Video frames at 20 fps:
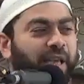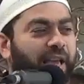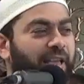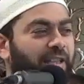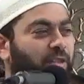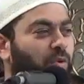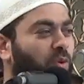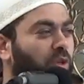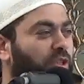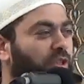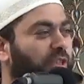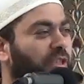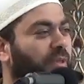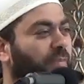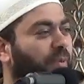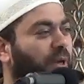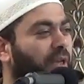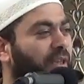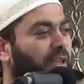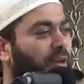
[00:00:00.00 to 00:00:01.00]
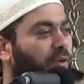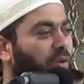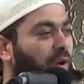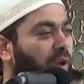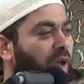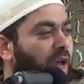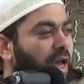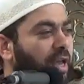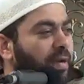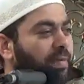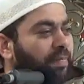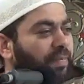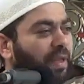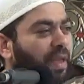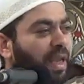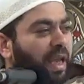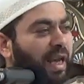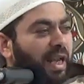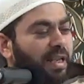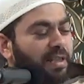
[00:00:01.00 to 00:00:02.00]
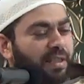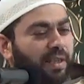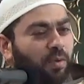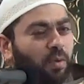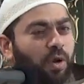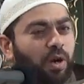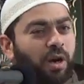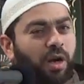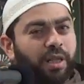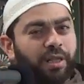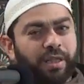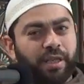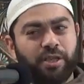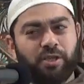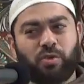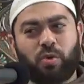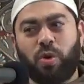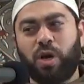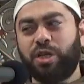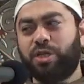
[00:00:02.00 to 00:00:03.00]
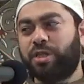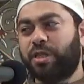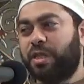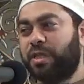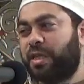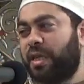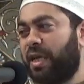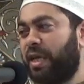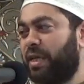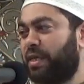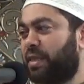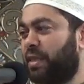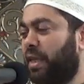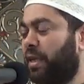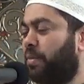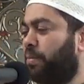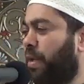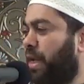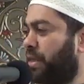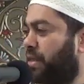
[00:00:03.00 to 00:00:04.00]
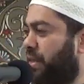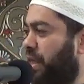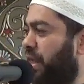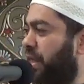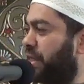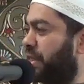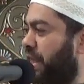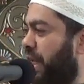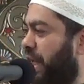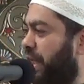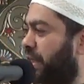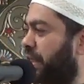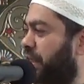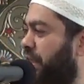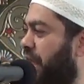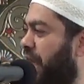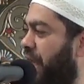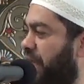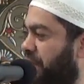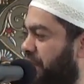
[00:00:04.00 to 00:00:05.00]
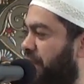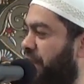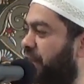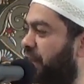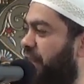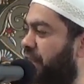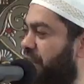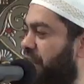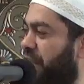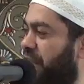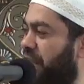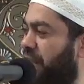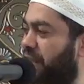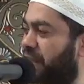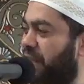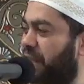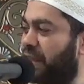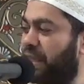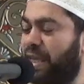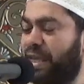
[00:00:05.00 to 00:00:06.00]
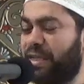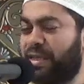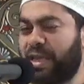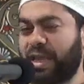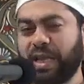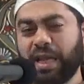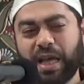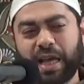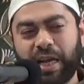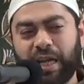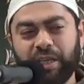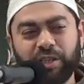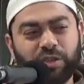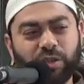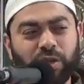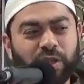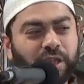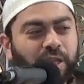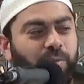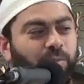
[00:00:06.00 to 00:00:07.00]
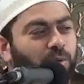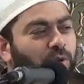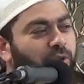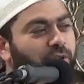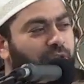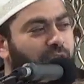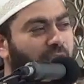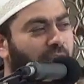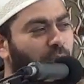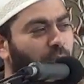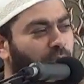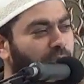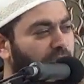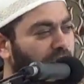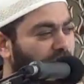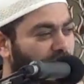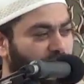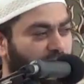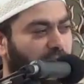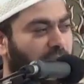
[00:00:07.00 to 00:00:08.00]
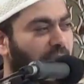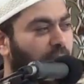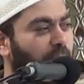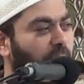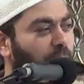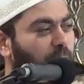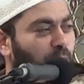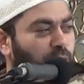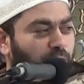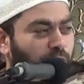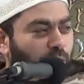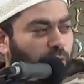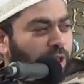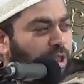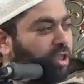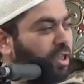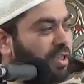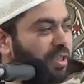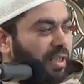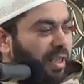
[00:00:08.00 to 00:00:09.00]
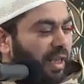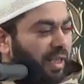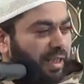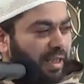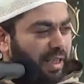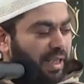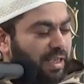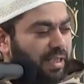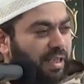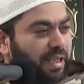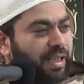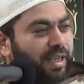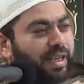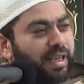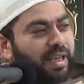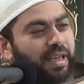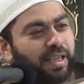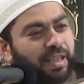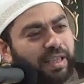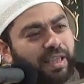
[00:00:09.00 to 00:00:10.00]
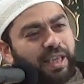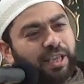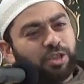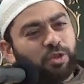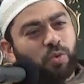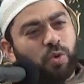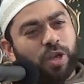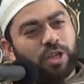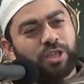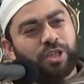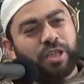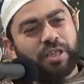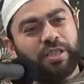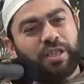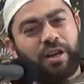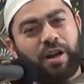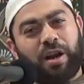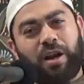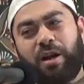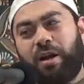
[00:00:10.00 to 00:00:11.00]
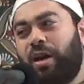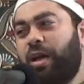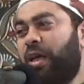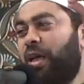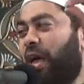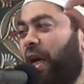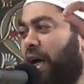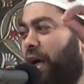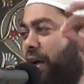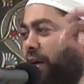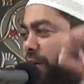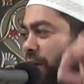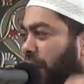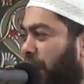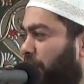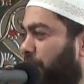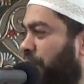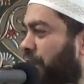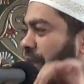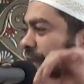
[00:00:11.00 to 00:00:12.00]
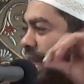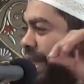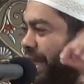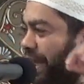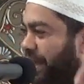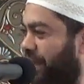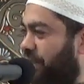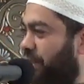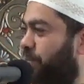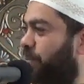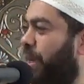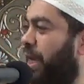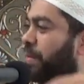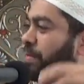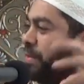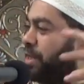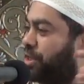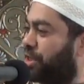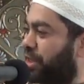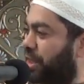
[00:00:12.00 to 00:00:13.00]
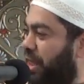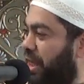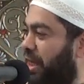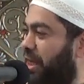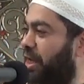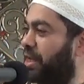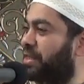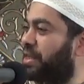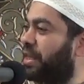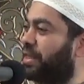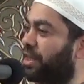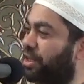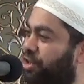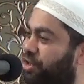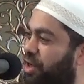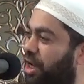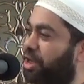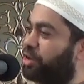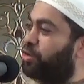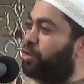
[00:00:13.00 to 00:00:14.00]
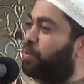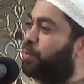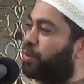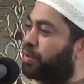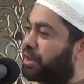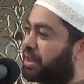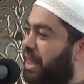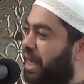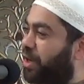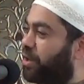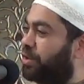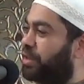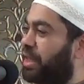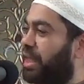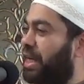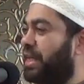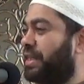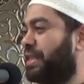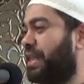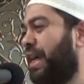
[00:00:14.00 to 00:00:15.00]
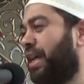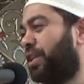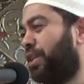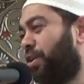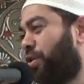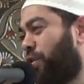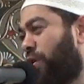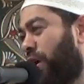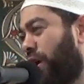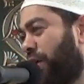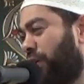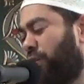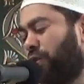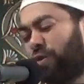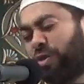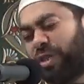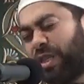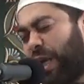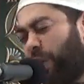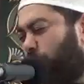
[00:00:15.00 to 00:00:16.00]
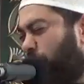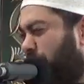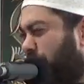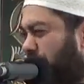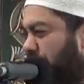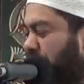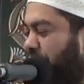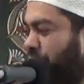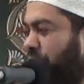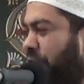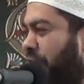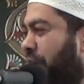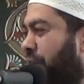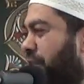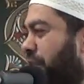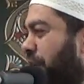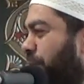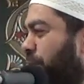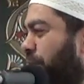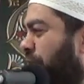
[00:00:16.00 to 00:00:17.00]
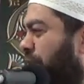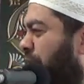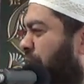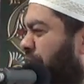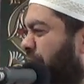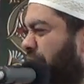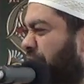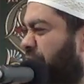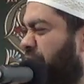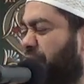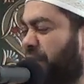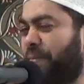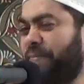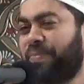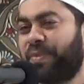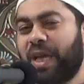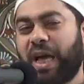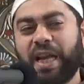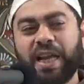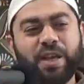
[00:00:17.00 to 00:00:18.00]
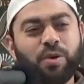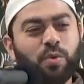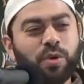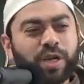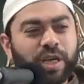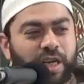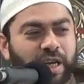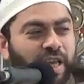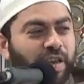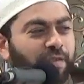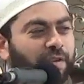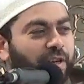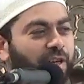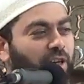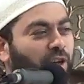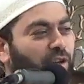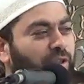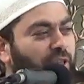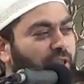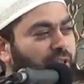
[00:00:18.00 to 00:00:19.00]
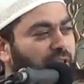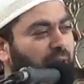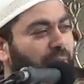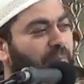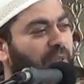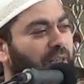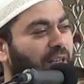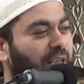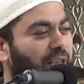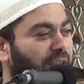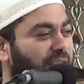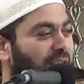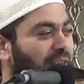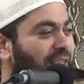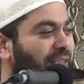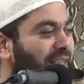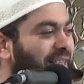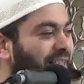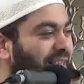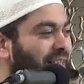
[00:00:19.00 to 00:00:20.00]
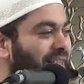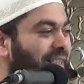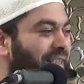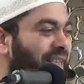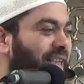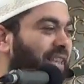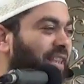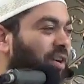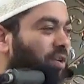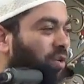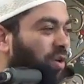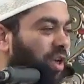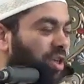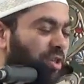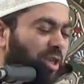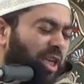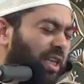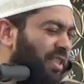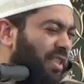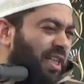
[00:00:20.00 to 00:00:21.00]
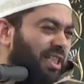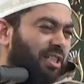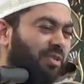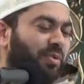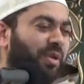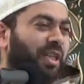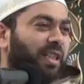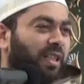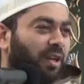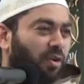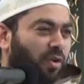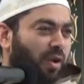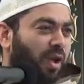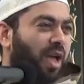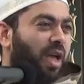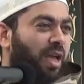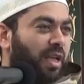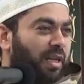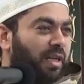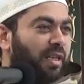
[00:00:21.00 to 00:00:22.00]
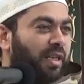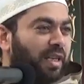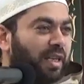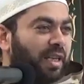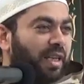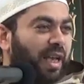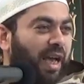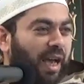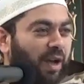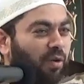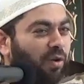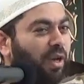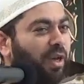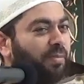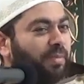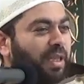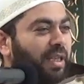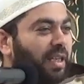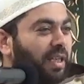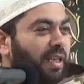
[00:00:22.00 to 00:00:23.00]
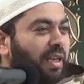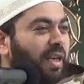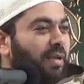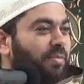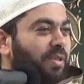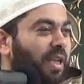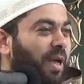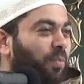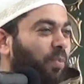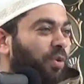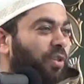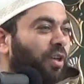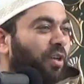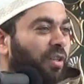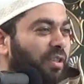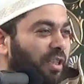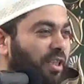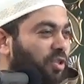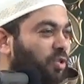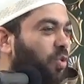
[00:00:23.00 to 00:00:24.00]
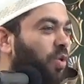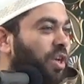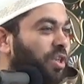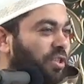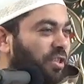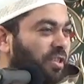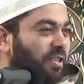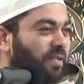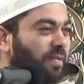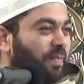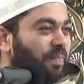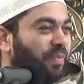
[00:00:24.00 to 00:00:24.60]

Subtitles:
ask questions about the Quran. And I said, what are these questions? And he said, my son is asking this and this and this. And I told him, your son would never come up with questions like these. These questions that are commonly asked by missionaries and they try to put doubt and attack the Quran. Your son would never ask something like this and he would never know that something like this exists in the Quran. He doesn't read the Quran. How come that he comes up with all these questions?